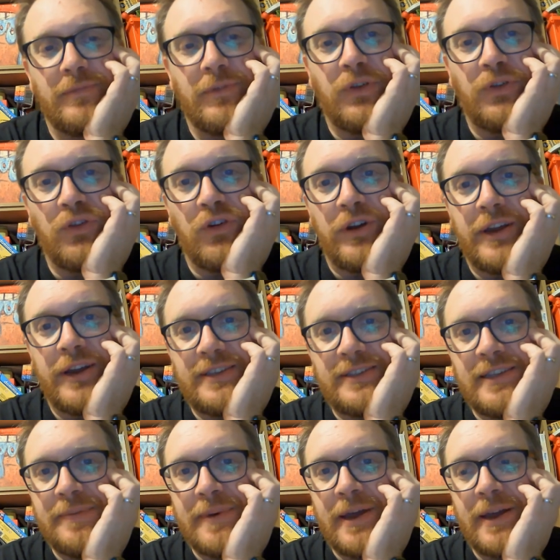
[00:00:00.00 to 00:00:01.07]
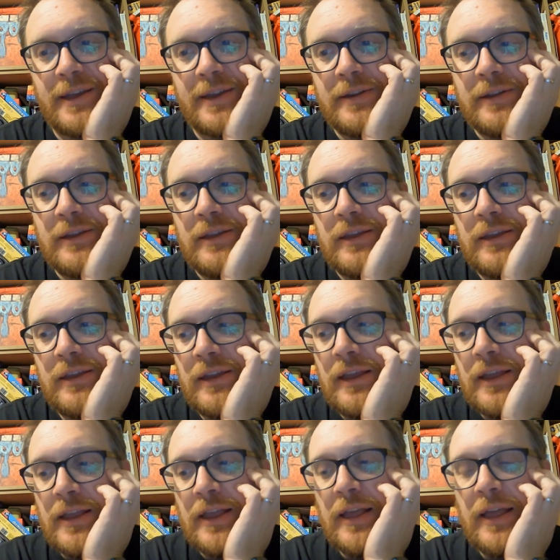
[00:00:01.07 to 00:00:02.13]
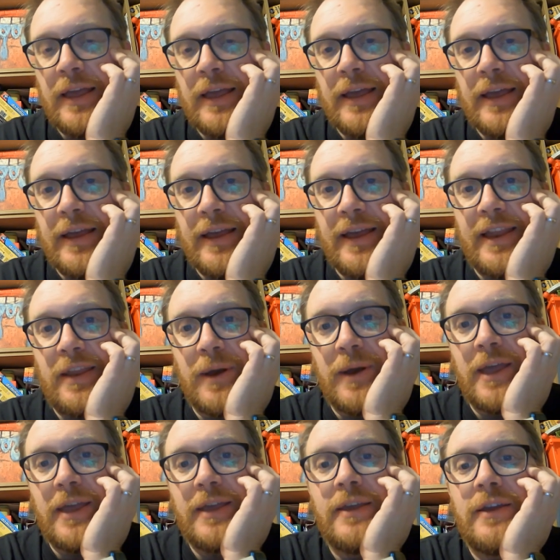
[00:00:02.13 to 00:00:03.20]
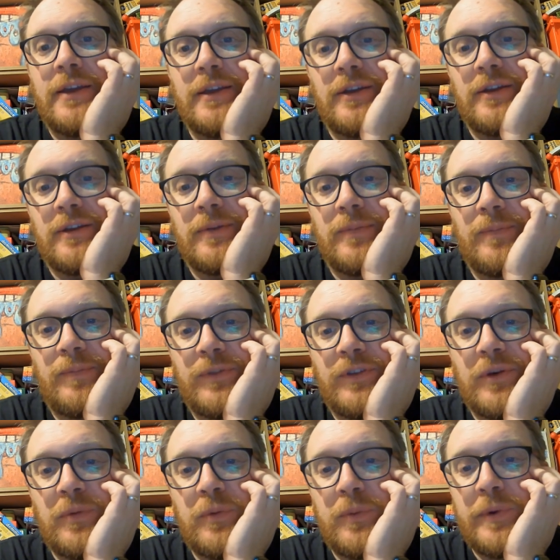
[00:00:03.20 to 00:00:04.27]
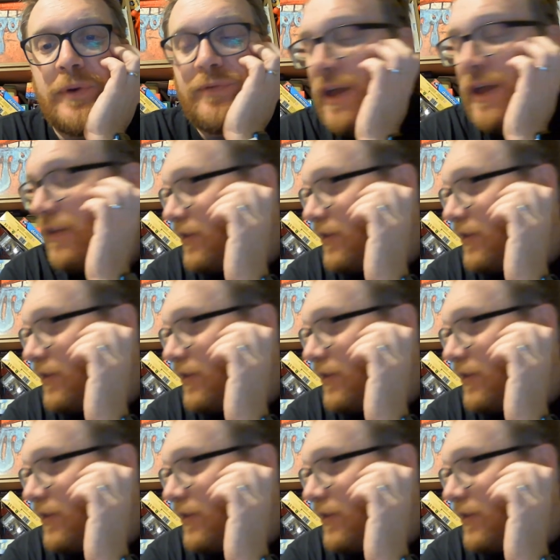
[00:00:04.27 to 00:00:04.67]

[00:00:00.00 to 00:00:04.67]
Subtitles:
Sorry, I step out again. Anyway. So we've done